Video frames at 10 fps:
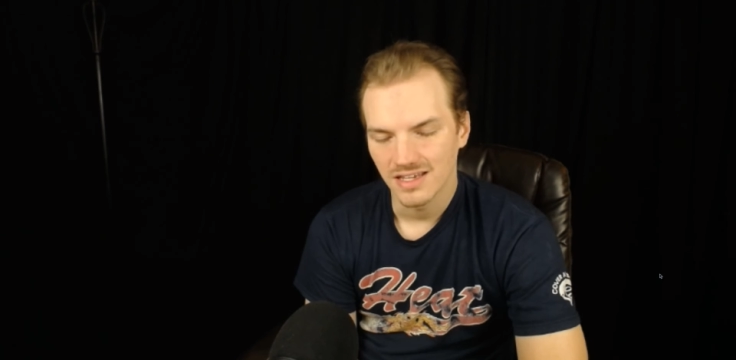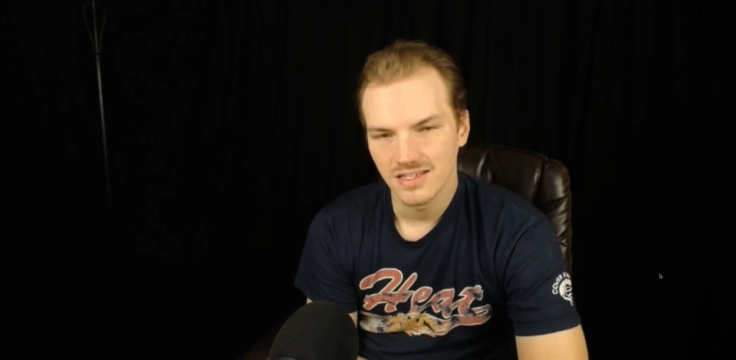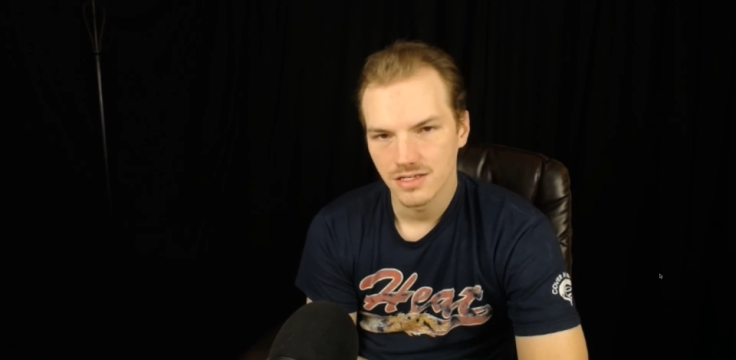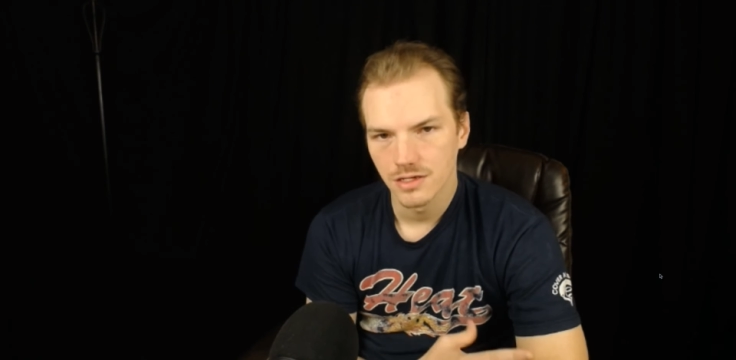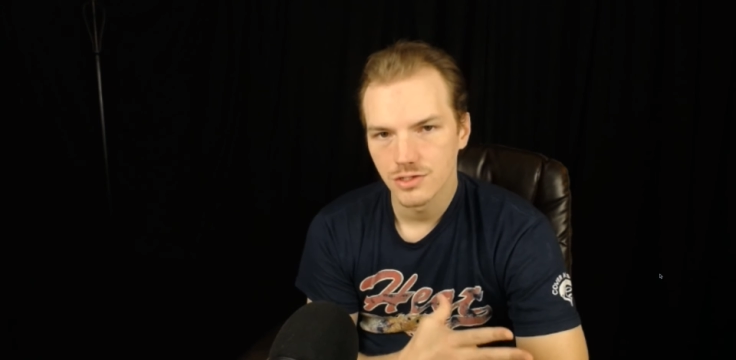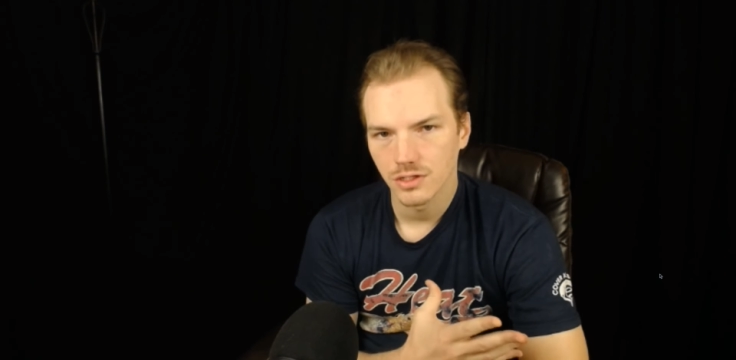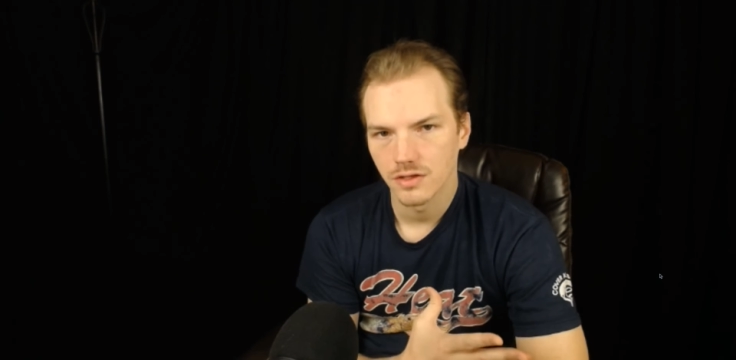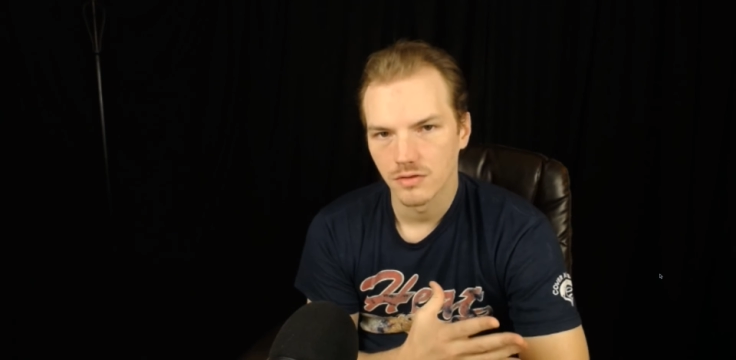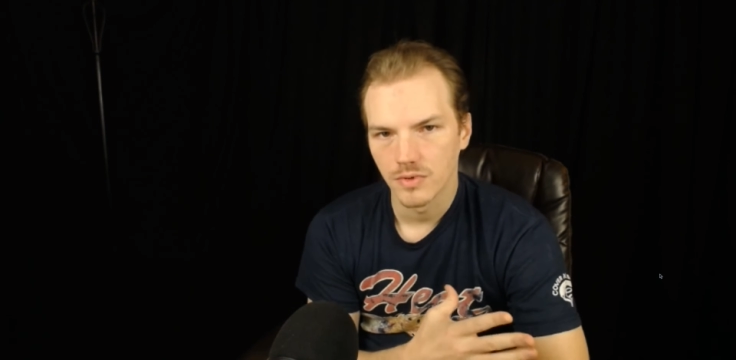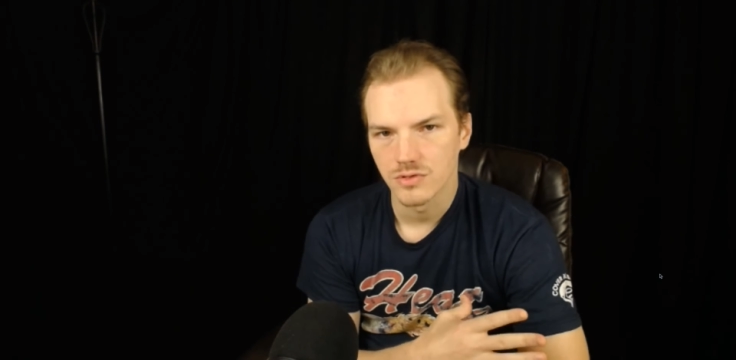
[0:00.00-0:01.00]

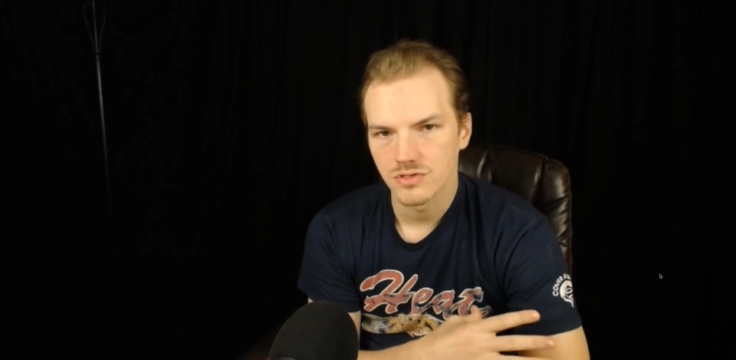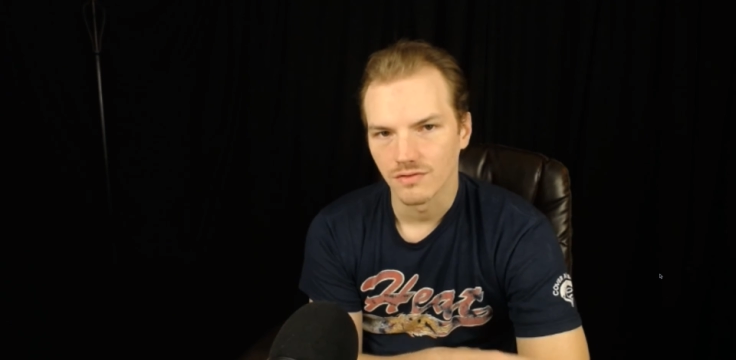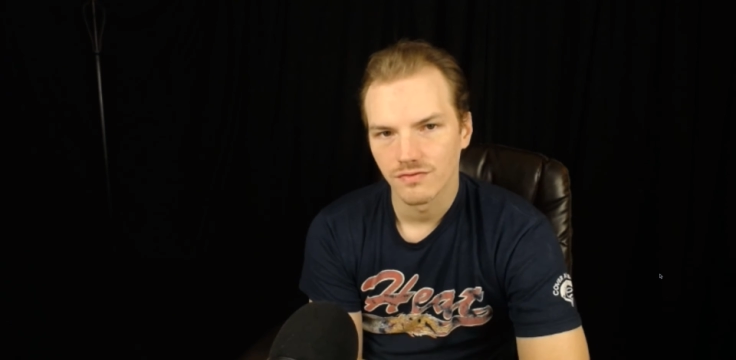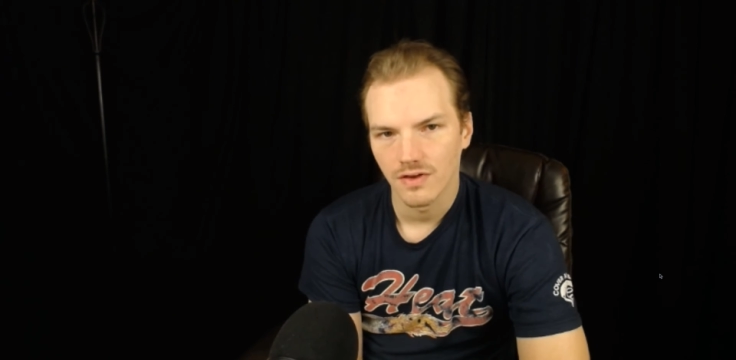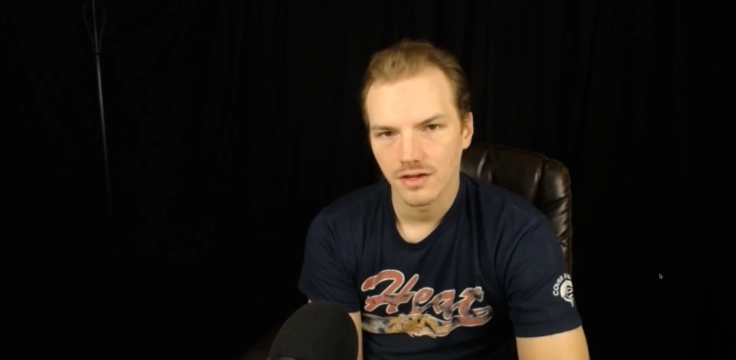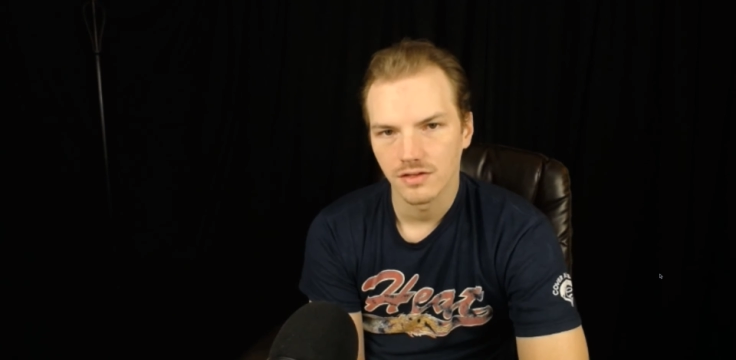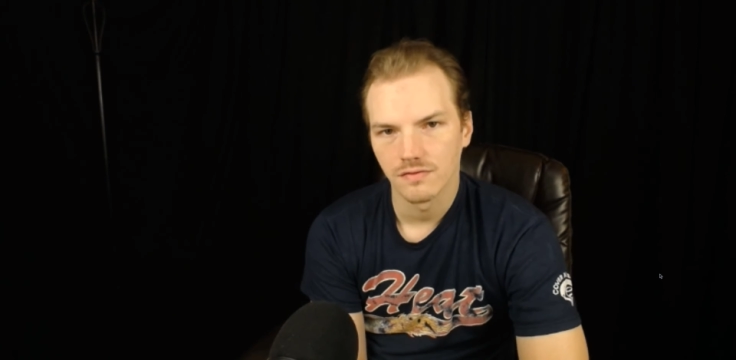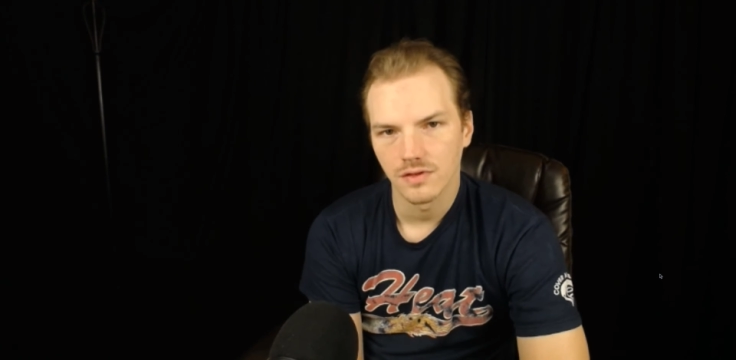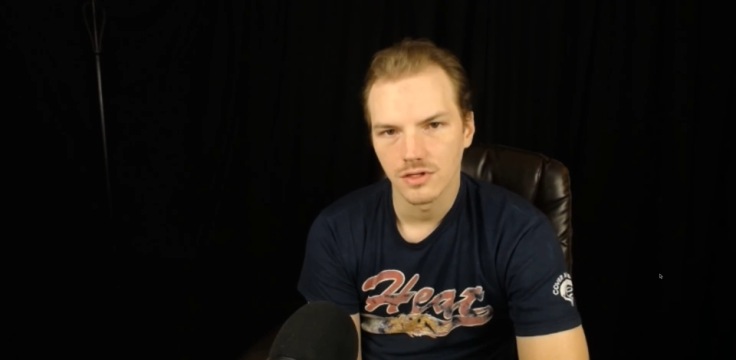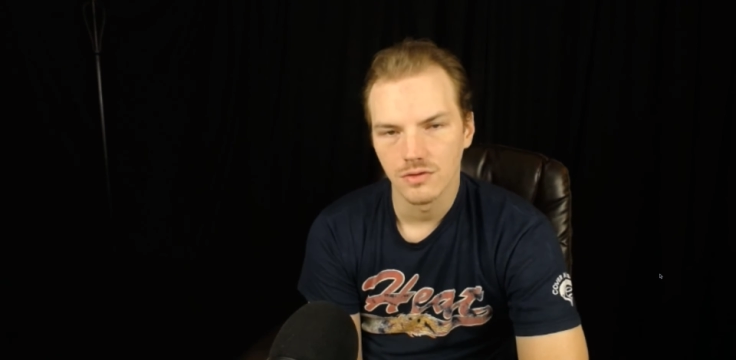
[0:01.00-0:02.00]
essentially the most
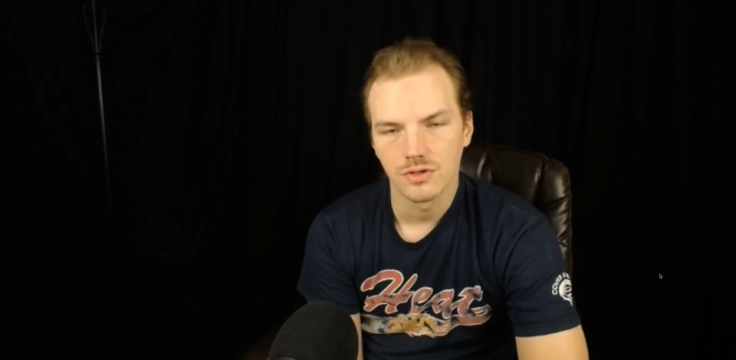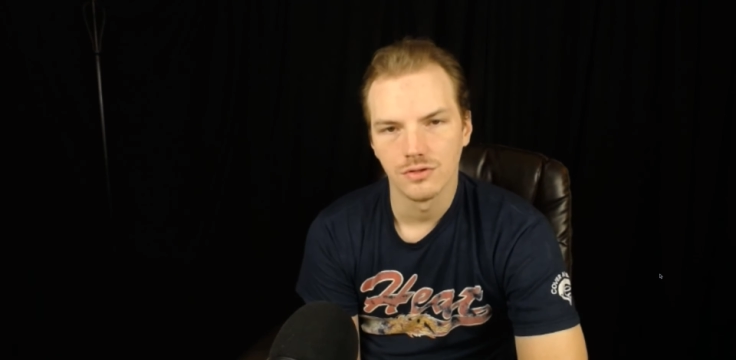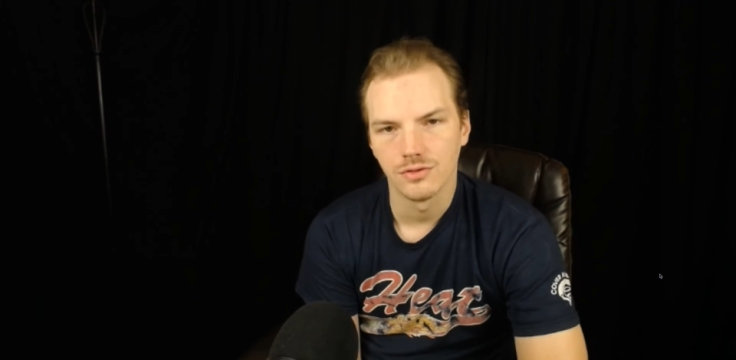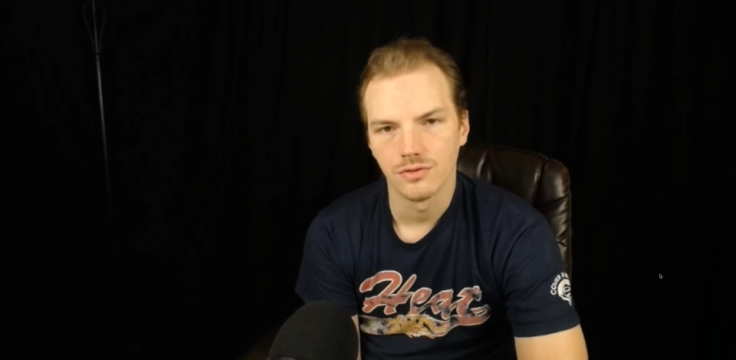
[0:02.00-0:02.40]
effective thing you can